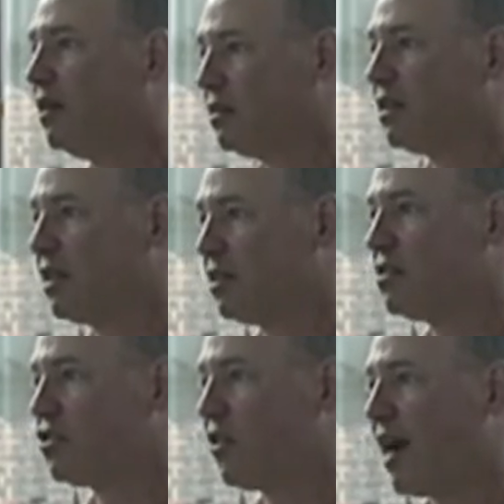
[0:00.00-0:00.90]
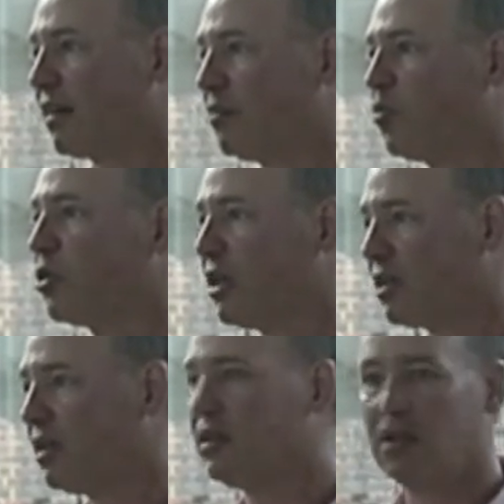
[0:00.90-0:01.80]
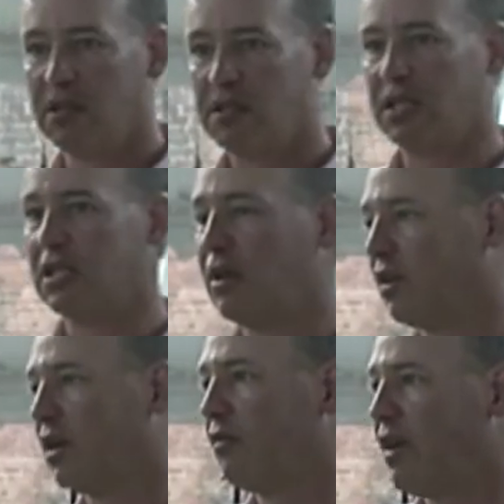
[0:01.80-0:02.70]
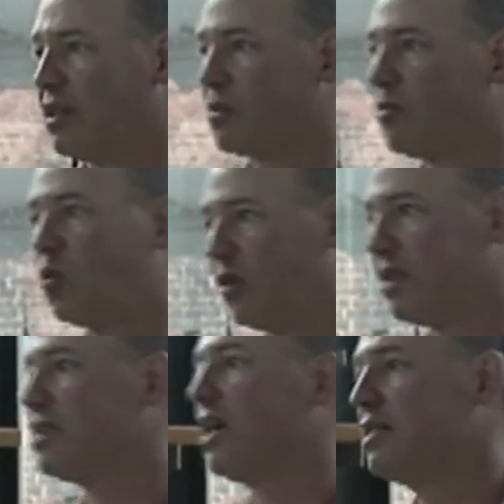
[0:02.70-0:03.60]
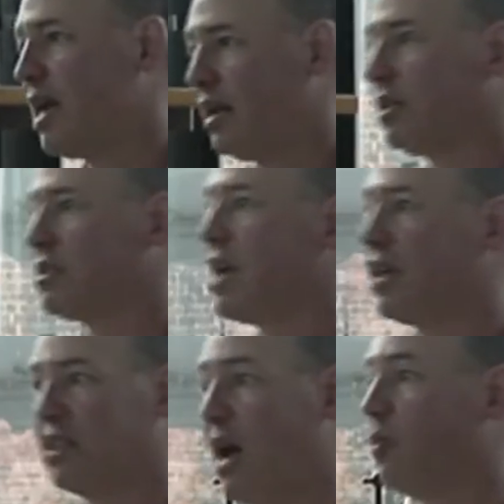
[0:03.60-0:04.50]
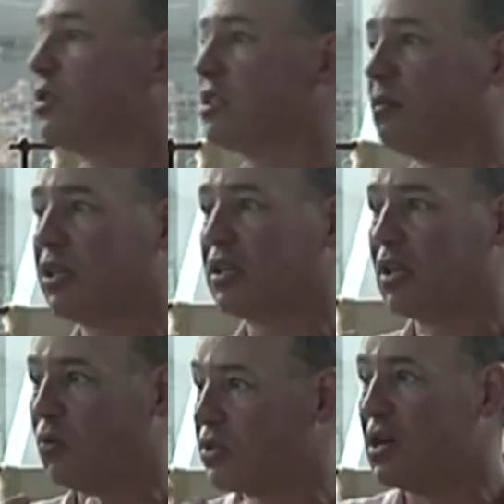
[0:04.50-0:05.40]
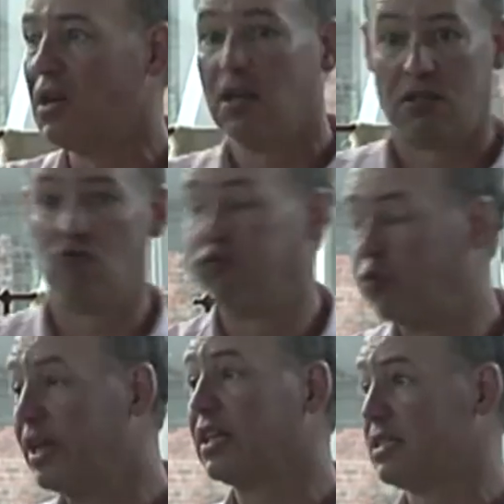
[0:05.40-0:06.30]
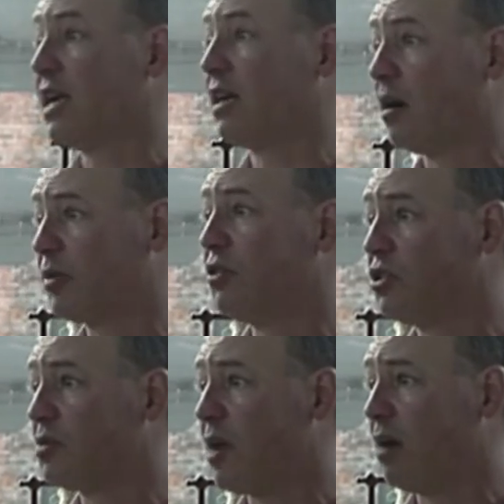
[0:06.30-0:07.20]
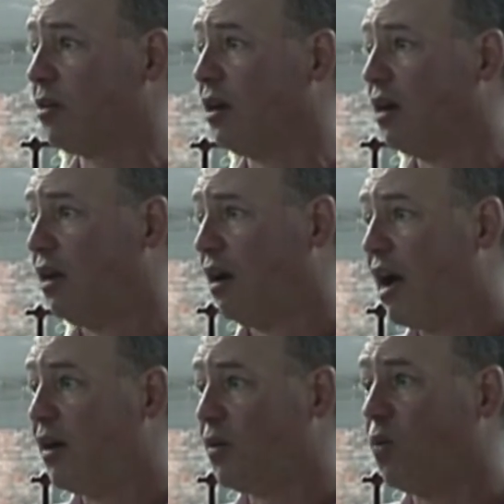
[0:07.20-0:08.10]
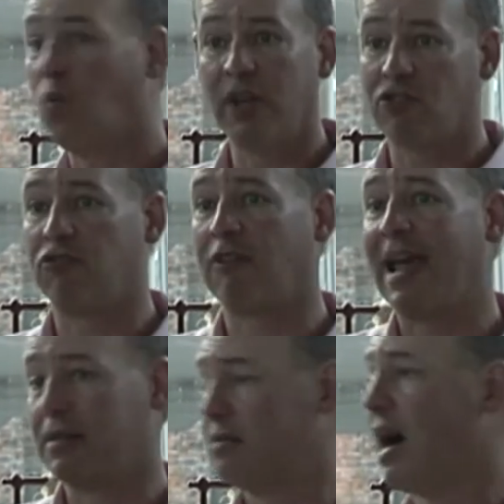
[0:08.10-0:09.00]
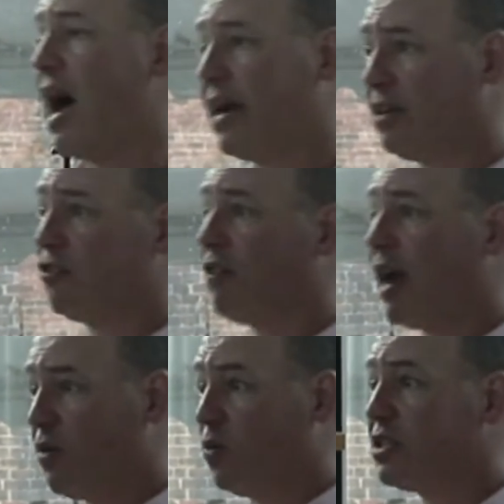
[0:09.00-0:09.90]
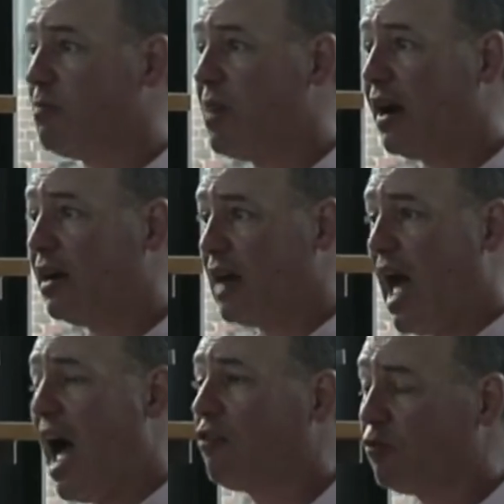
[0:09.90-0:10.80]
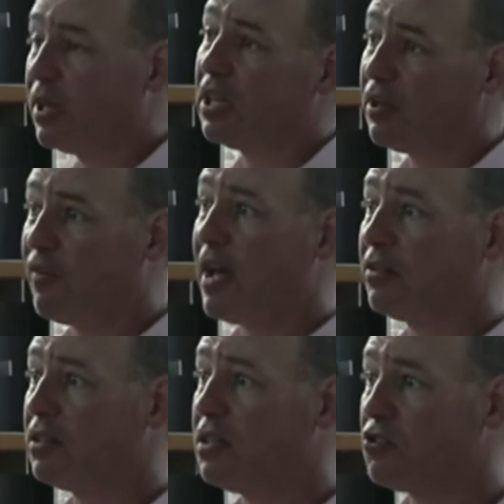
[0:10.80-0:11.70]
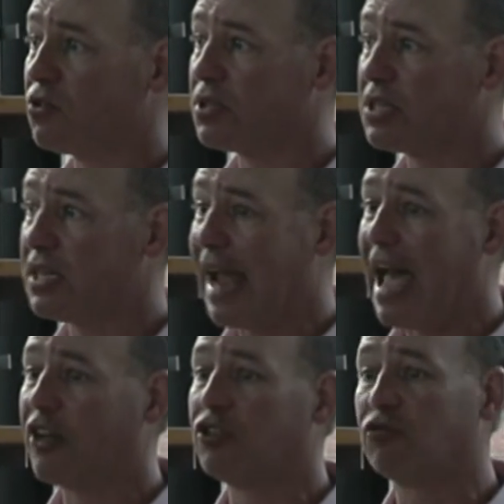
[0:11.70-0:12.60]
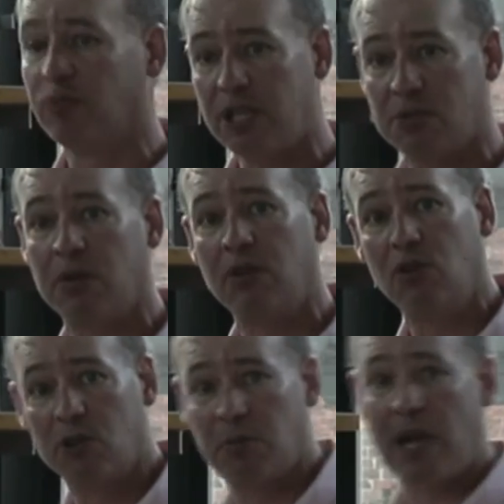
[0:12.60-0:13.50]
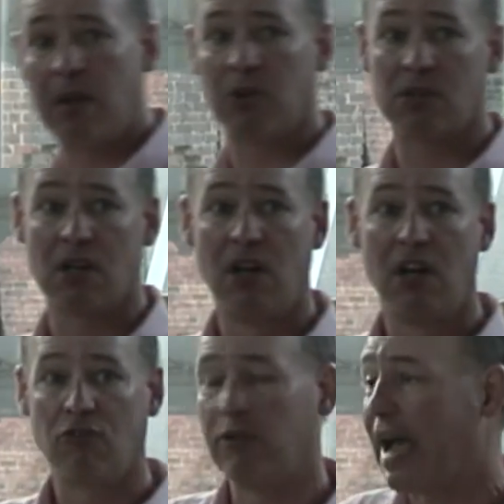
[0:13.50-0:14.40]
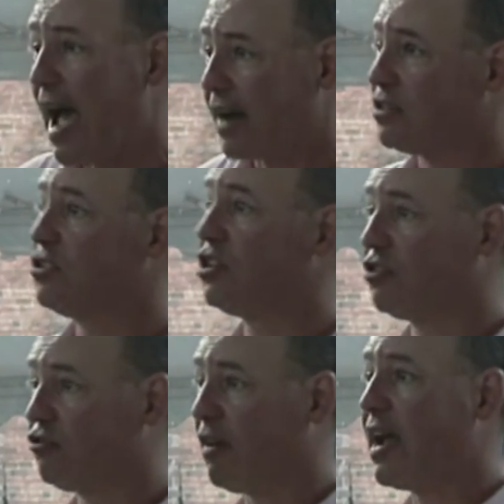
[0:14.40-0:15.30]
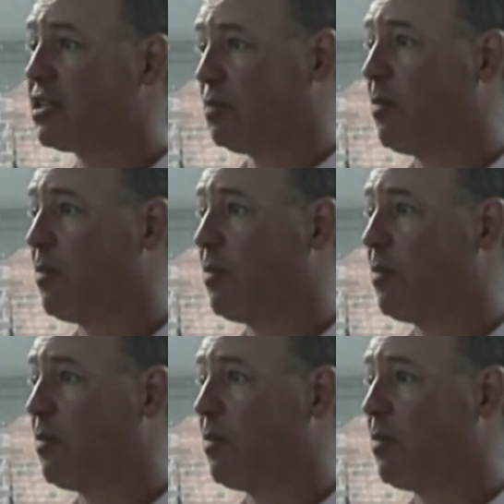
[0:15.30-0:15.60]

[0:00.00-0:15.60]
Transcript: to get distracted, particularly significant events. I mean, when the Titanic sank, that was something that was really taking up the newspaper. Uh, when Grant died and Grant was buried, I really found it interesting how the Richmond newspapers reacted to Grant's